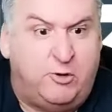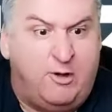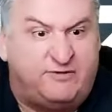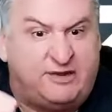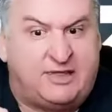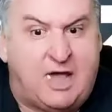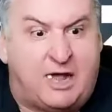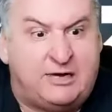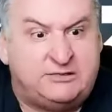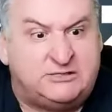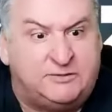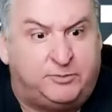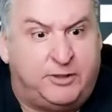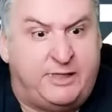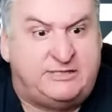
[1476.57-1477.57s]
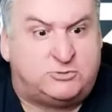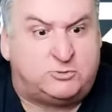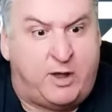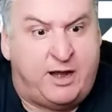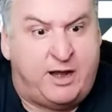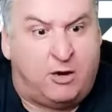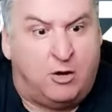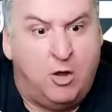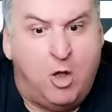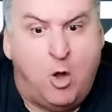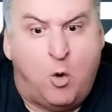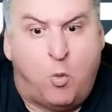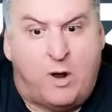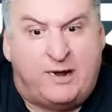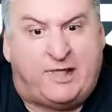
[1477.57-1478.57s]
You haven't gotten to the place where
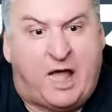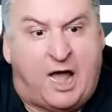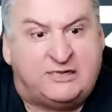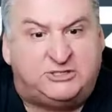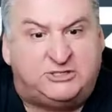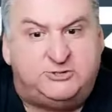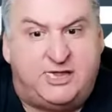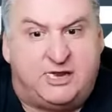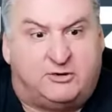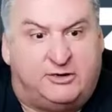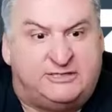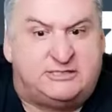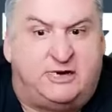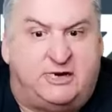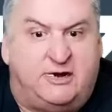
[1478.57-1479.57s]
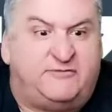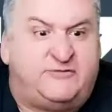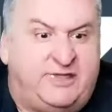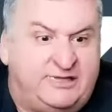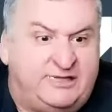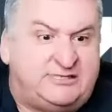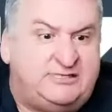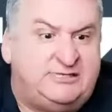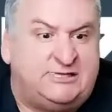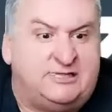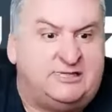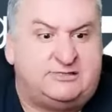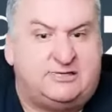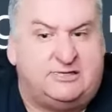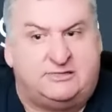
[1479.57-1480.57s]
what got you there isn't enough to get you
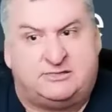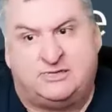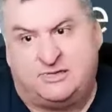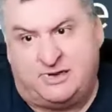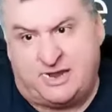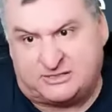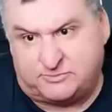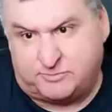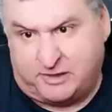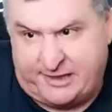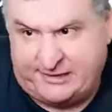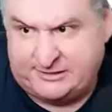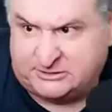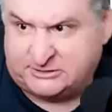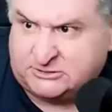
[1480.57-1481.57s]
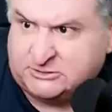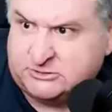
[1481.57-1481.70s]
to the next place.